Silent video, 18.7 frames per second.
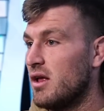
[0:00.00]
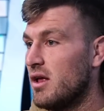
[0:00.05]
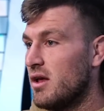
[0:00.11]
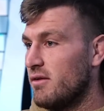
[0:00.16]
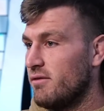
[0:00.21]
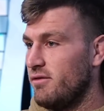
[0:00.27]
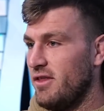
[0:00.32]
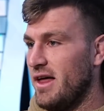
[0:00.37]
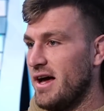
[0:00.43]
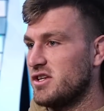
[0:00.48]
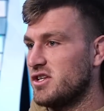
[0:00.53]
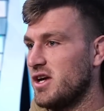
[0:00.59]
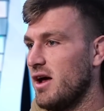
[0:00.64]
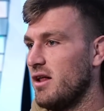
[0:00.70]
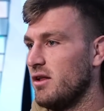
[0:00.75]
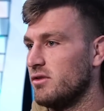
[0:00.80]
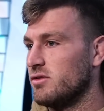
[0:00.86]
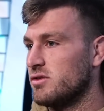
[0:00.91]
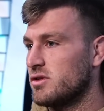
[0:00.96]
for that
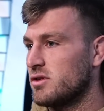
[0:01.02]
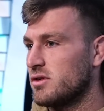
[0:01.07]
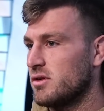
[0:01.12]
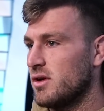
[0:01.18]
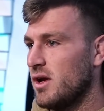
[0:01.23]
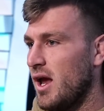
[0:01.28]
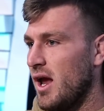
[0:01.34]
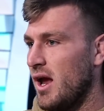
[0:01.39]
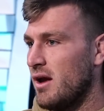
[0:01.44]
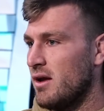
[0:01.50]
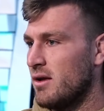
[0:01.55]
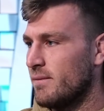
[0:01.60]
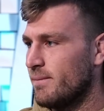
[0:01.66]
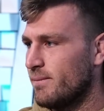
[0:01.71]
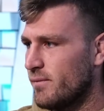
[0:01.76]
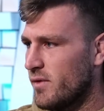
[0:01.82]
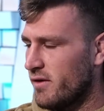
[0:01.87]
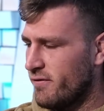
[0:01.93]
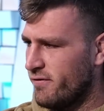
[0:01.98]
challenge, and
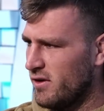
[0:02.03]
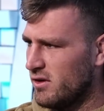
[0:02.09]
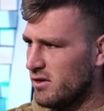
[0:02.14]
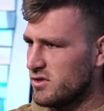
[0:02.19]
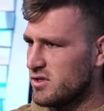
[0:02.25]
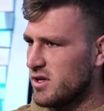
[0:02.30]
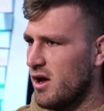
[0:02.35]
I feel as though